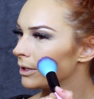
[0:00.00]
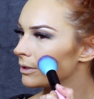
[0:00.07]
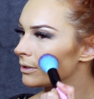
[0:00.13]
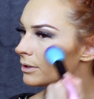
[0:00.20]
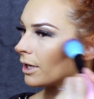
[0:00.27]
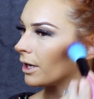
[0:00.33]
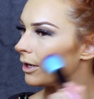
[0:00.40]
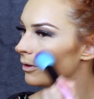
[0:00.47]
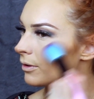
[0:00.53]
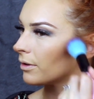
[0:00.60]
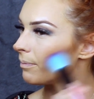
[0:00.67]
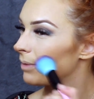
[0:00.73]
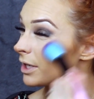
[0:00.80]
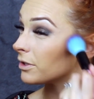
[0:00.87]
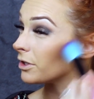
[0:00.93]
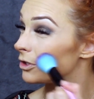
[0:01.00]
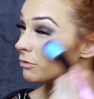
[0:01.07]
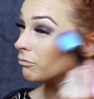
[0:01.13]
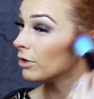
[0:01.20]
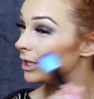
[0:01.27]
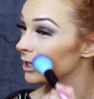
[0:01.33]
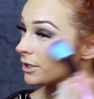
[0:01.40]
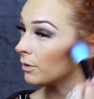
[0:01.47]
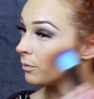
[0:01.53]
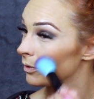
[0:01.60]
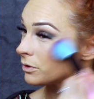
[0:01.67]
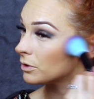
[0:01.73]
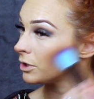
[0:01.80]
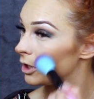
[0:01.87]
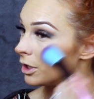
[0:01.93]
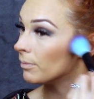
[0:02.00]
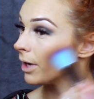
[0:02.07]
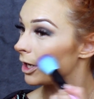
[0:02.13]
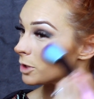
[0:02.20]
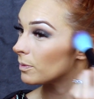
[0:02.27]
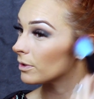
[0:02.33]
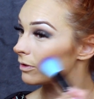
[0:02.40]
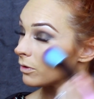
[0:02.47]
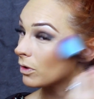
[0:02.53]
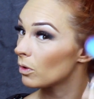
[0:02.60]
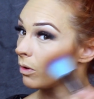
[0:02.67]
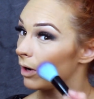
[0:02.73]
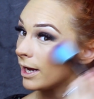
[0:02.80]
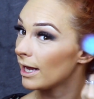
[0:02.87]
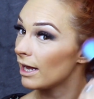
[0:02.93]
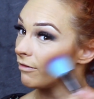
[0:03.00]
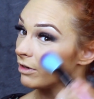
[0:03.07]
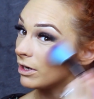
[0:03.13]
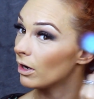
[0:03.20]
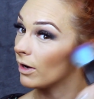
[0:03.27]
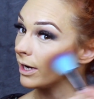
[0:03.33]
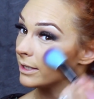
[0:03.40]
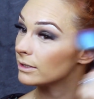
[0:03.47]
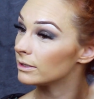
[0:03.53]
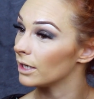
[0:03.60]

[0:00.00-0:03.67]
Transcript: So because I really don't want too much because I've got quite heavy eyes.